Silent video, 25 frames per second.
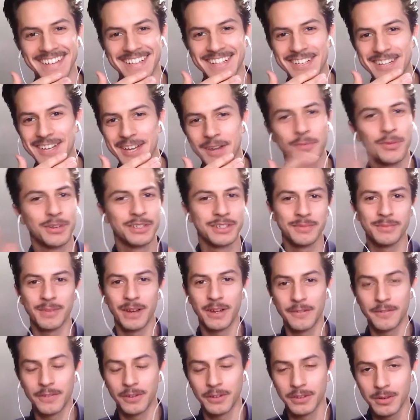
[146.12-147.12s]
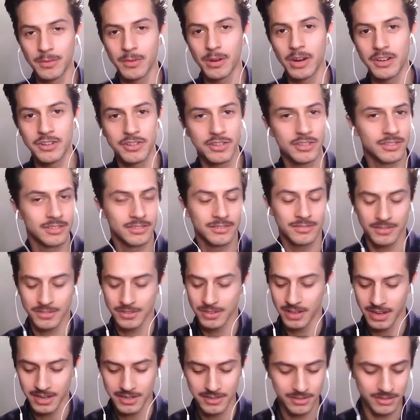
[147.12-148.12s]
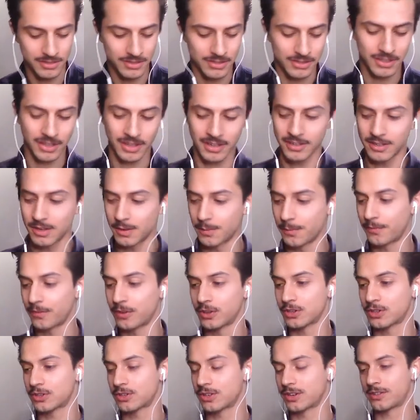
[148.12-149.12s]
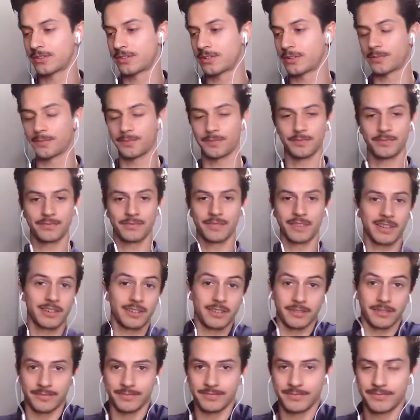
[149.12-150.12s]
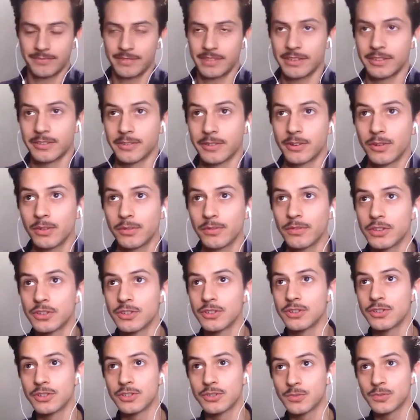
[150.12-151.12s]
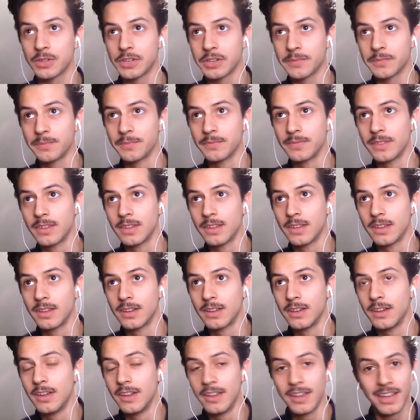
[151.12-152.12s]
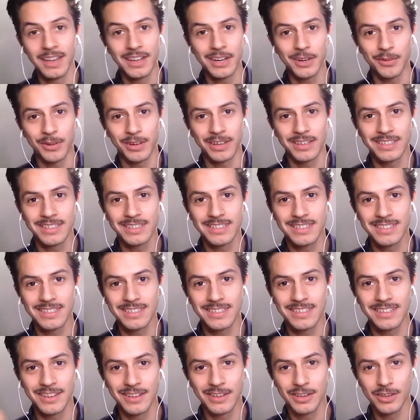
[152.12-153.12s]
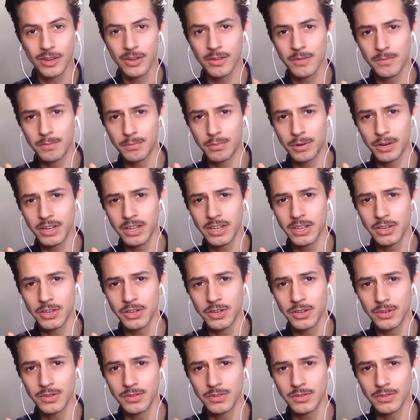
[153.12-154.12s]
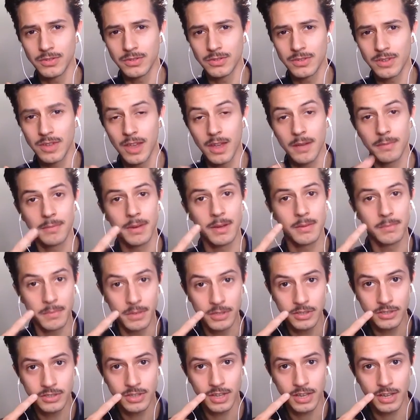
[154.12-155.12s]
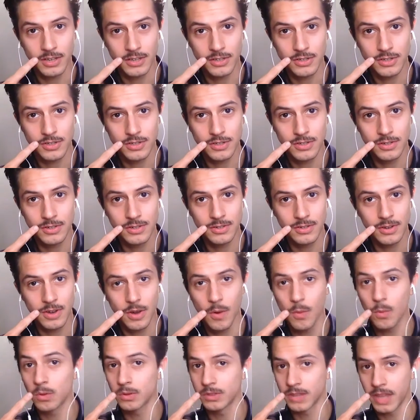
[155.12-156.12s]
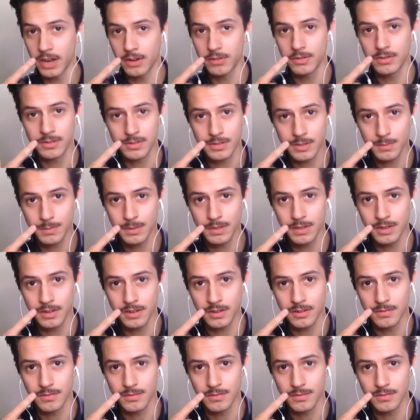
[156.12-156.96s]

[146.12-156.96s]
It wasn't my fault. They were actually just like dumb fish. I don't know. Goldfish are just weird. Anyways, breaking news. My mustache will now disappear.